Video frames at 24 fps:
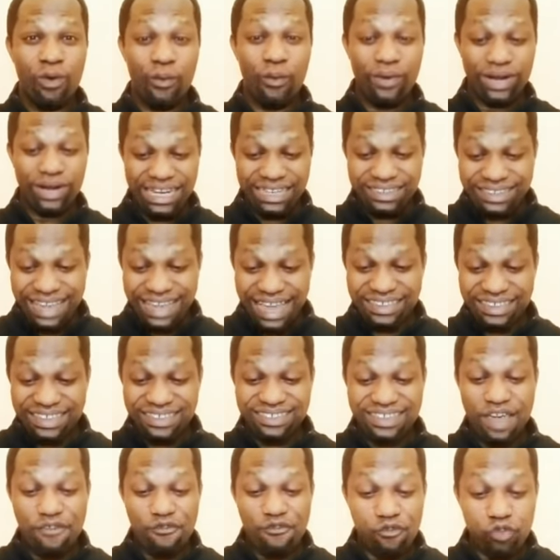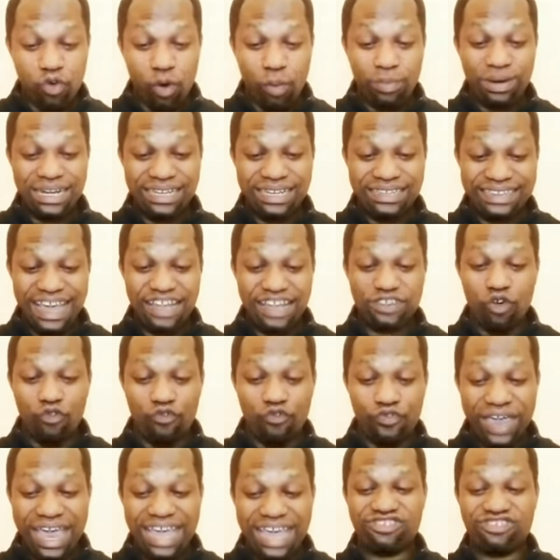Within 30 days from the date
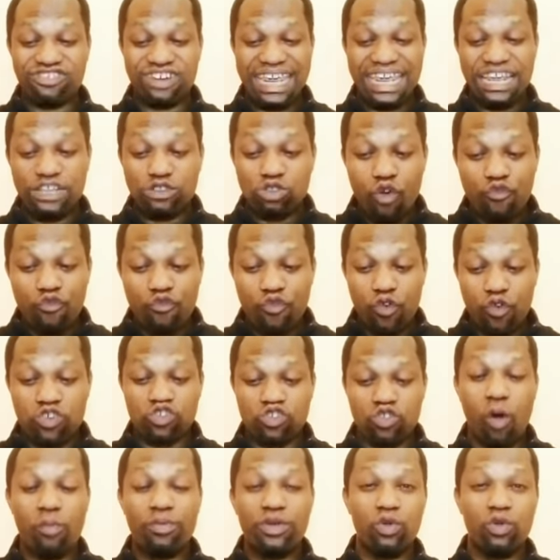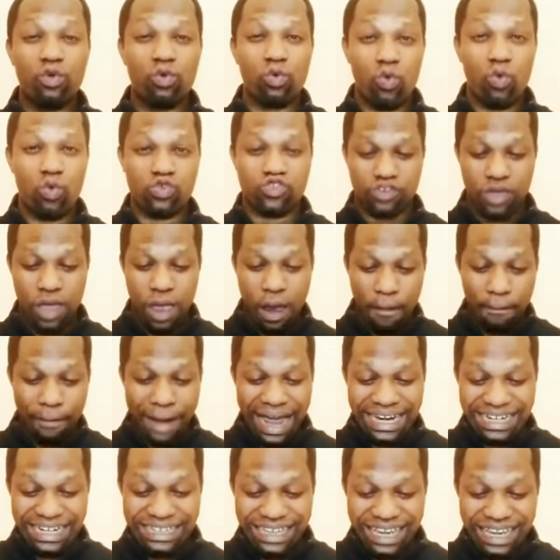of entry into force of the rules
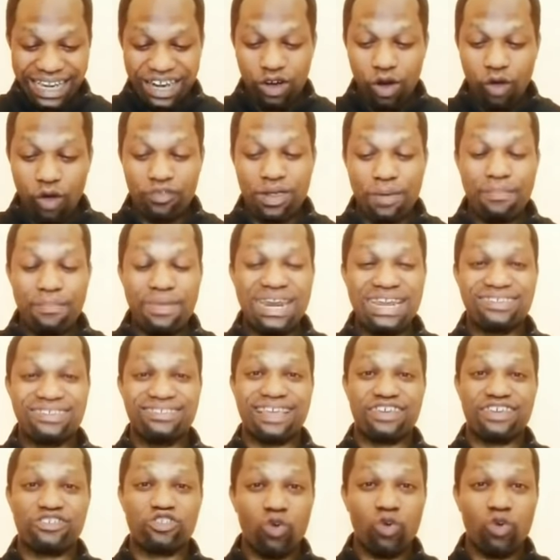by the decree of the minister.